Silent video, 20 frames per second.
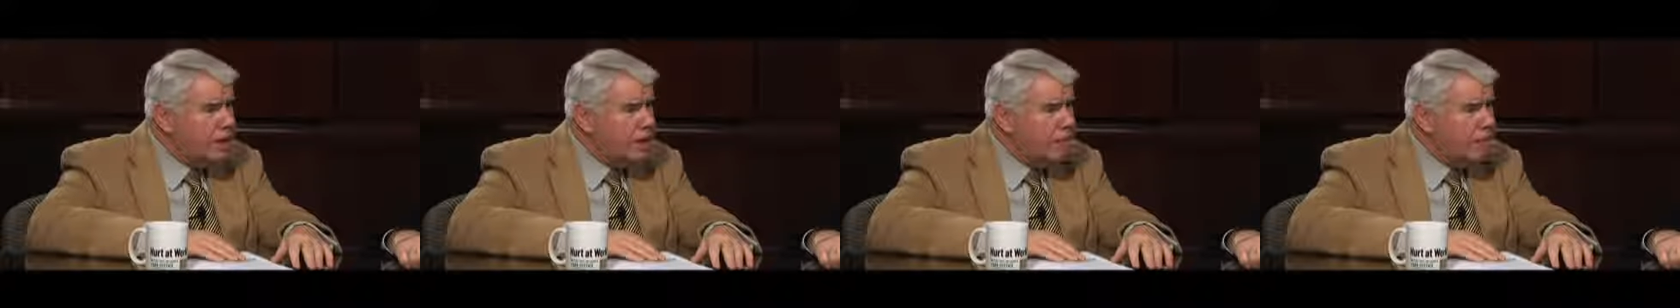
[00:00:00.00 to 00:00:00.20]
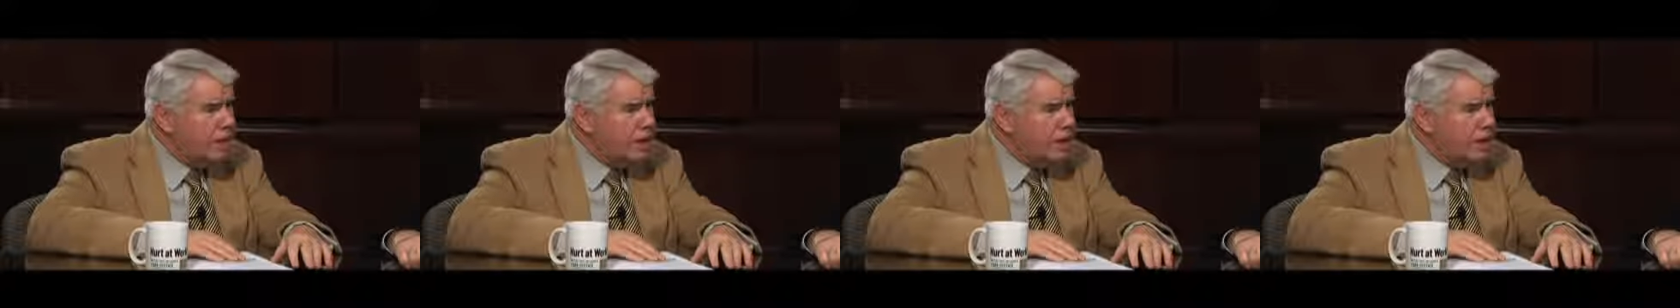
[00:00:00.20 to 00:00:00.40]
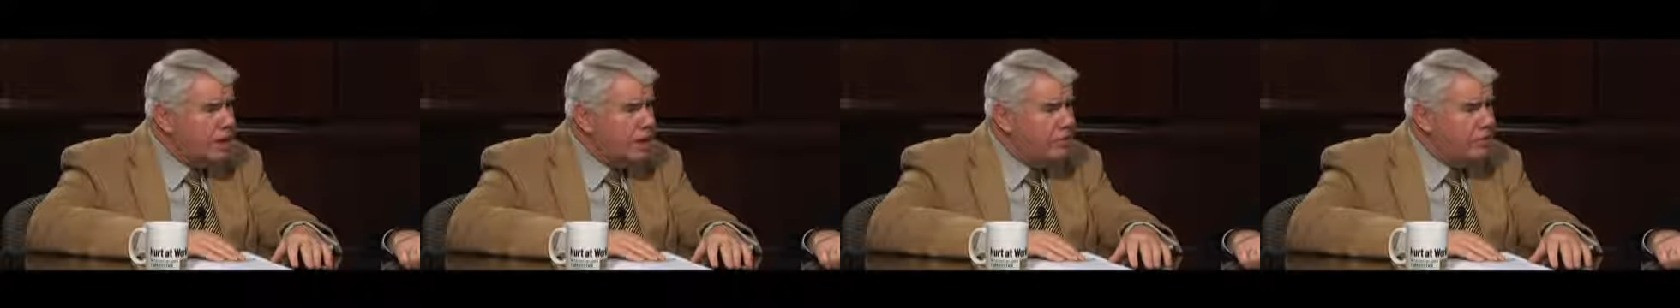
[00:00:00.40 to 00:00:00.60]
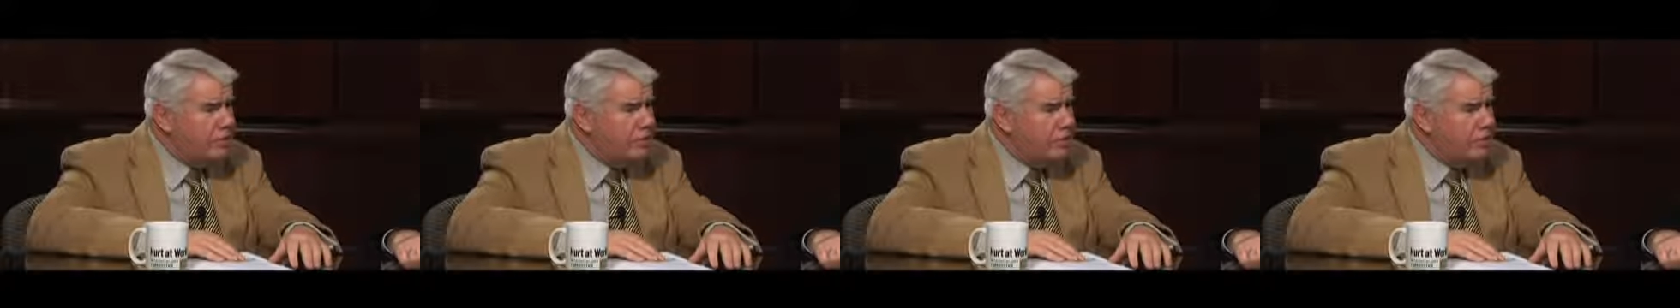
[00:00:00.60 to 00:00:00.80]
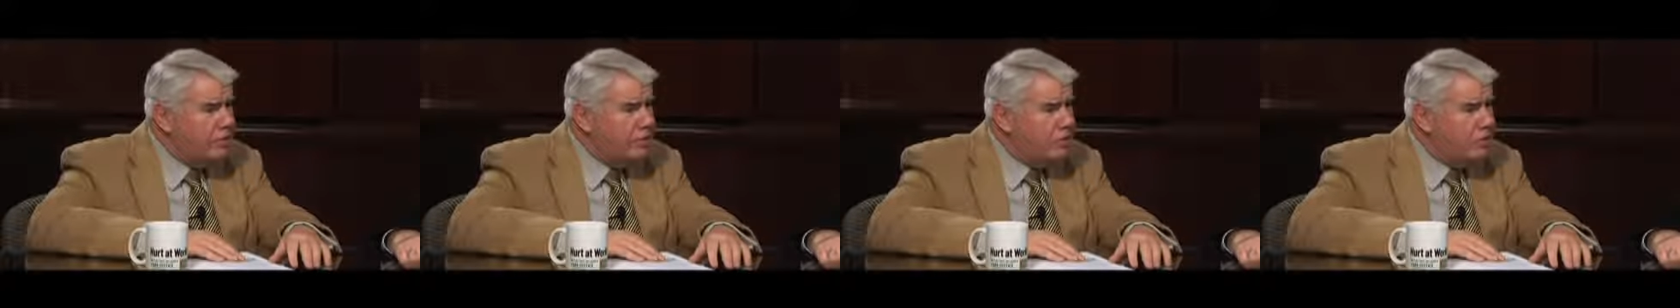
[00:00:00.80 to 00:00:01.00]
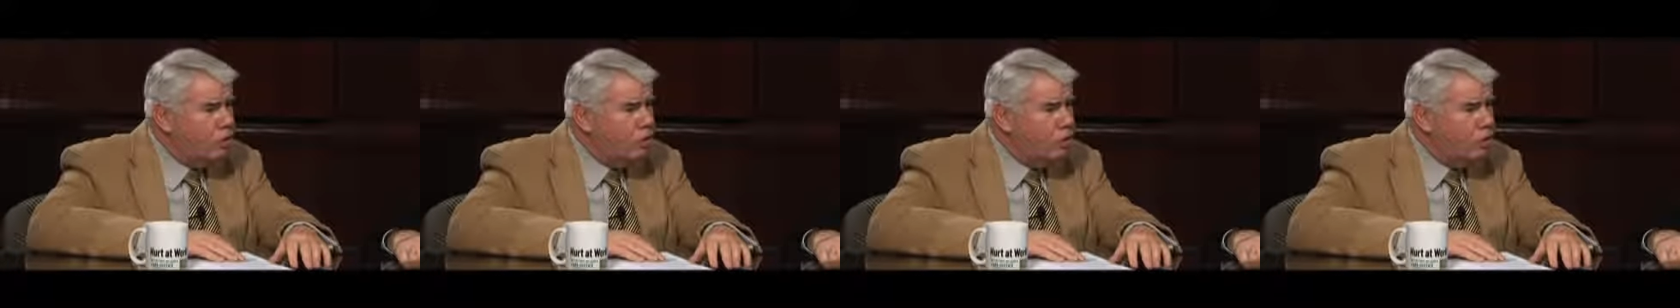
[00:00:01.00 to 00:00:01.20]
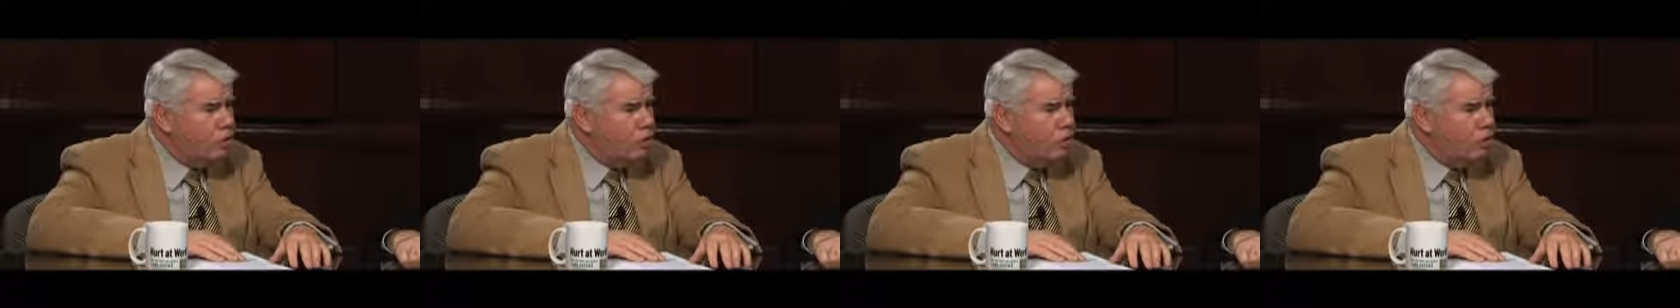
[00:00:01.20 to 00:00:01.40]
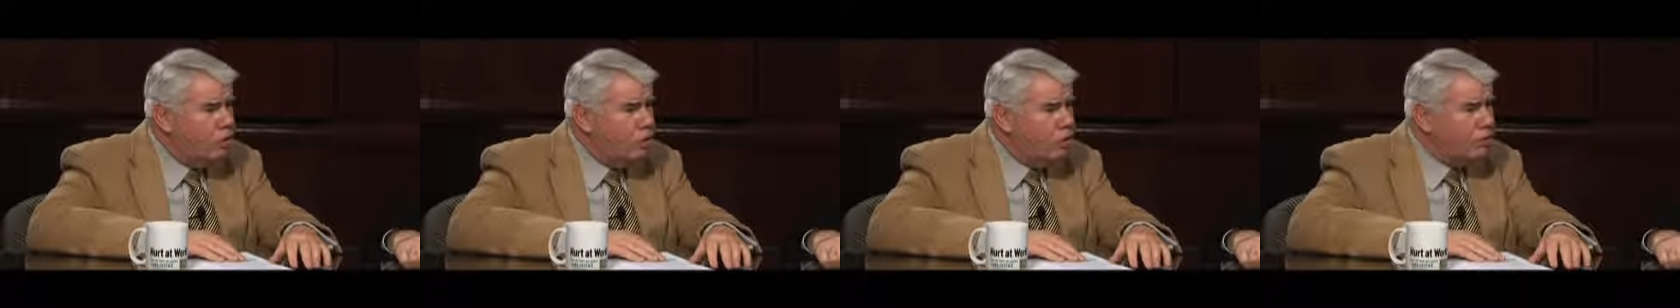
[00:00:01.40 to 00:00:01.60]
at by educators all over
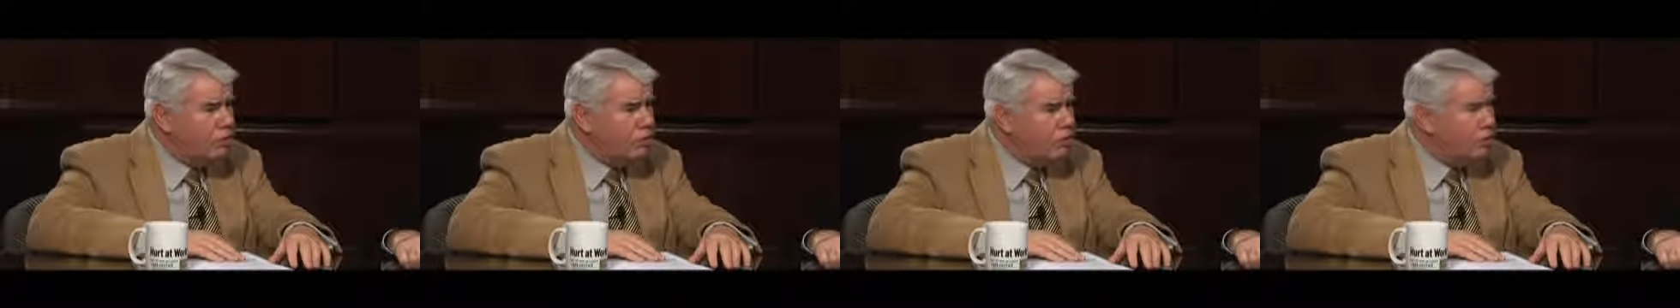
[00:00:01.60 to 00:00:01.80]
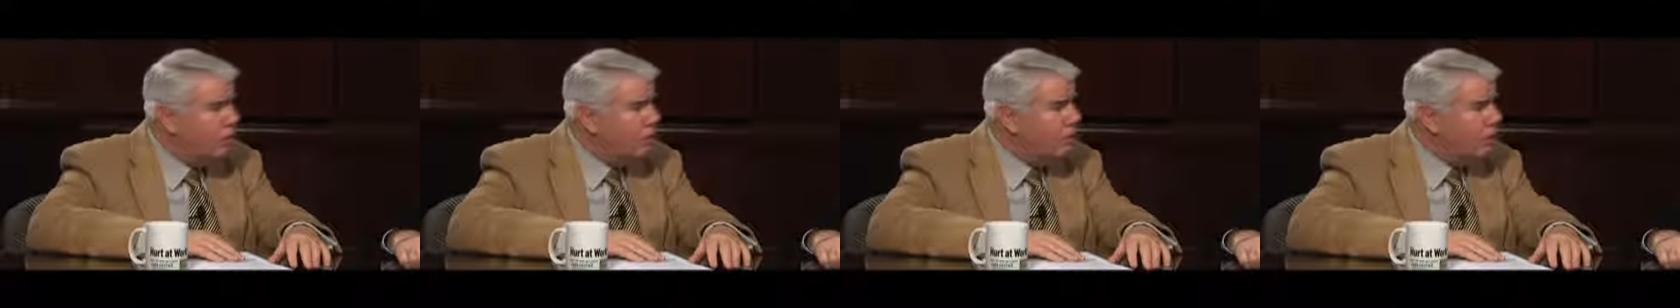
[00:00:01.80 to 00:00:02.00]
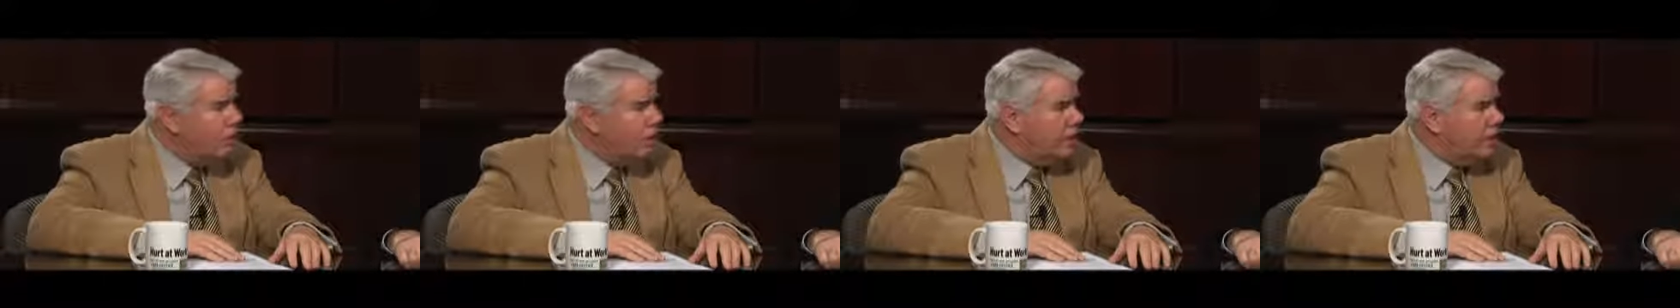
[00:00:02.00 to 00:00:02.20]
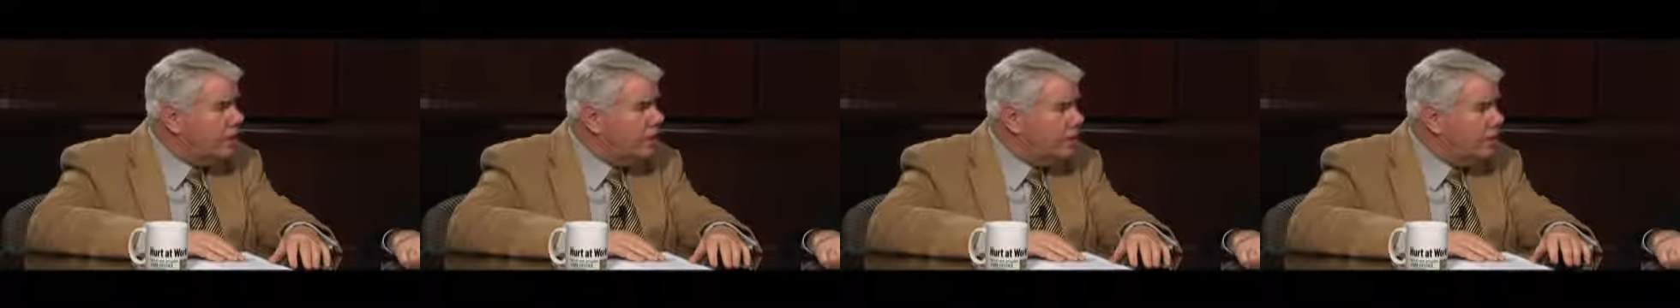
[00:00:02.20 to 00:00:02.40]
across America